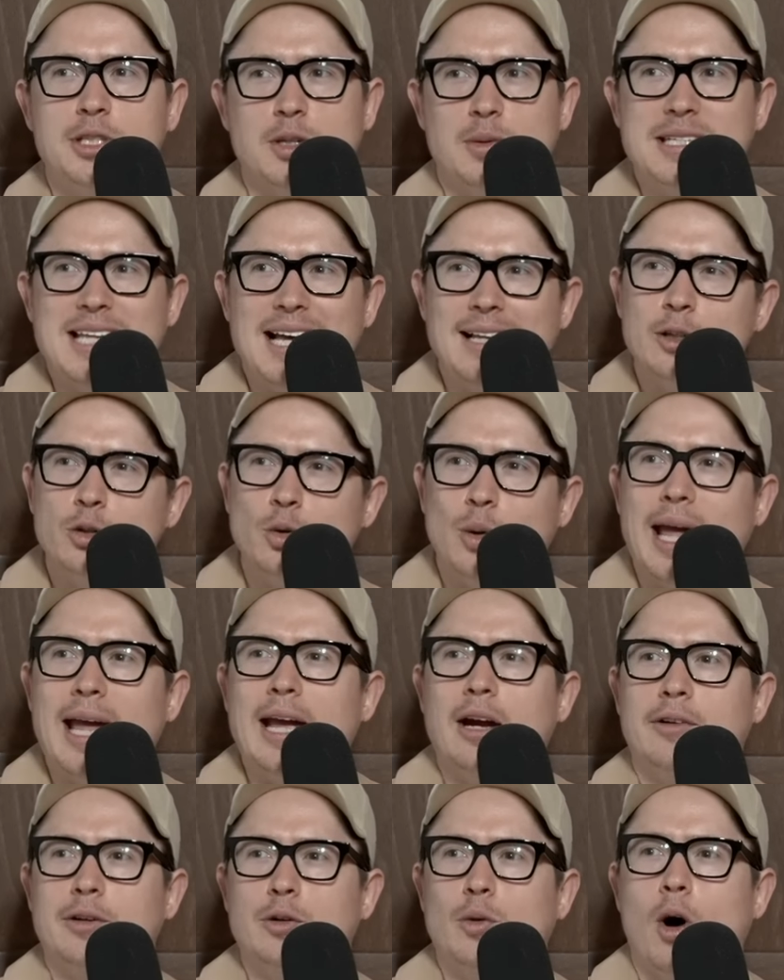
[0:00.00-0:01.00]
So he's that little
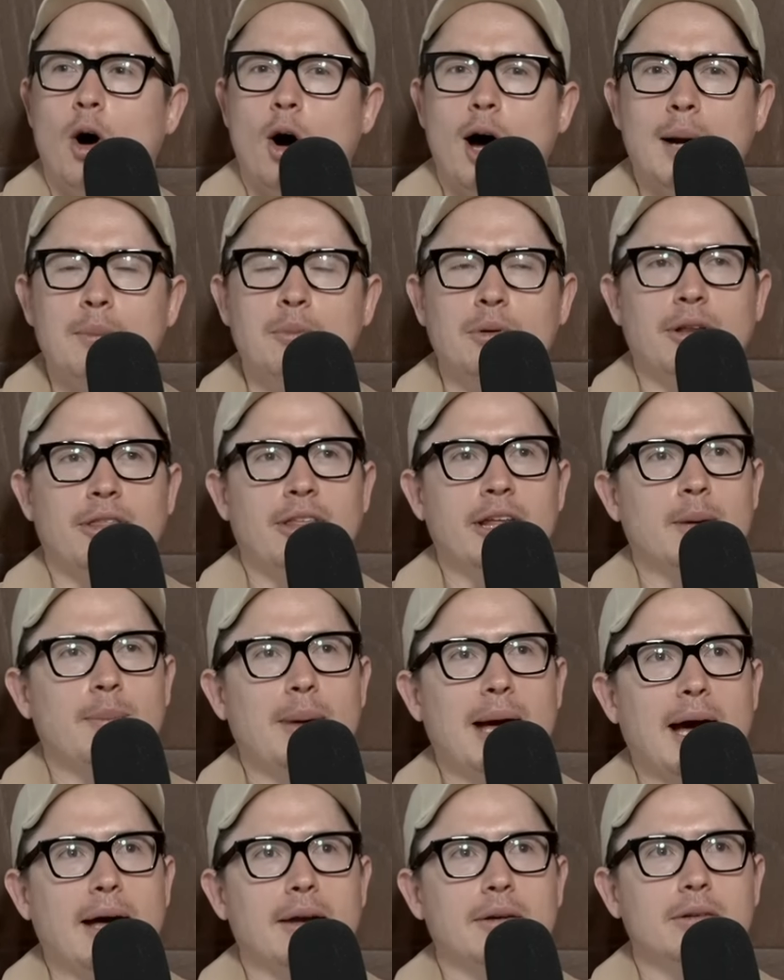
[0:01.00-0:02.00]
aerial hybrid. Think
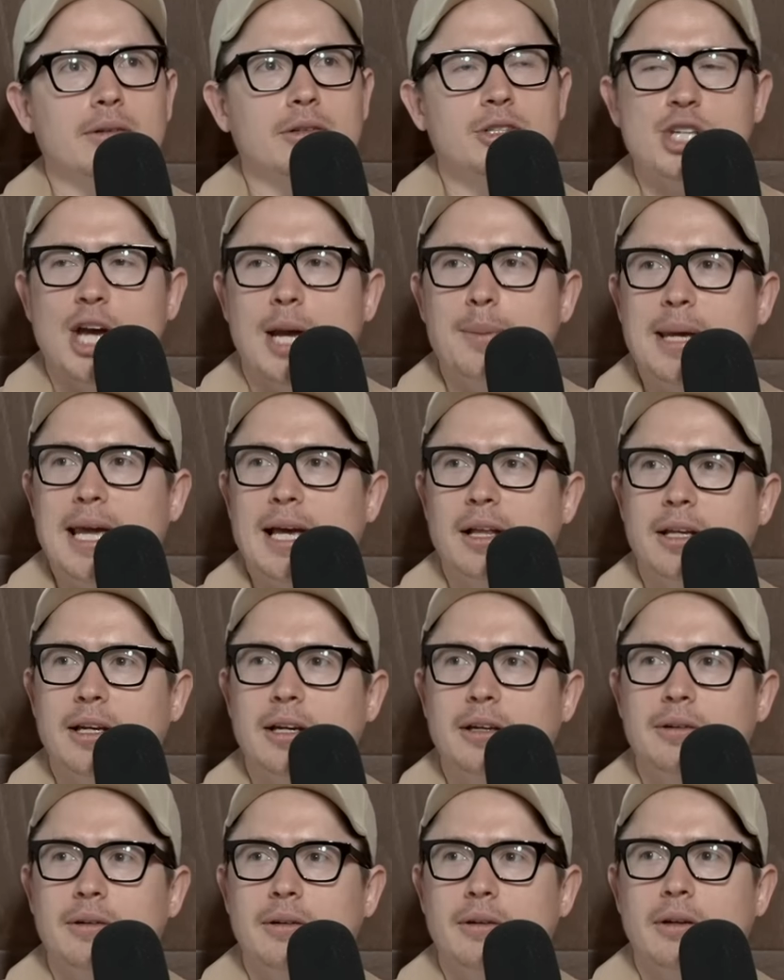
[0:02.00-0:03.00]
about Jamie
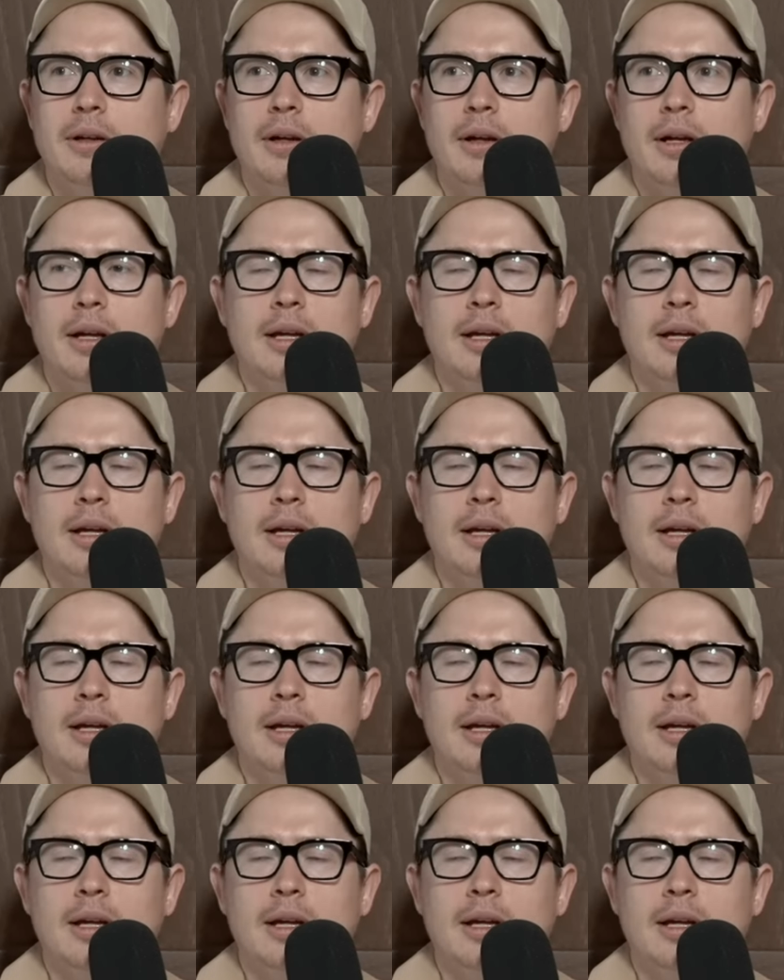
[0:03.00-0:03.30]
Elliott. Yeah.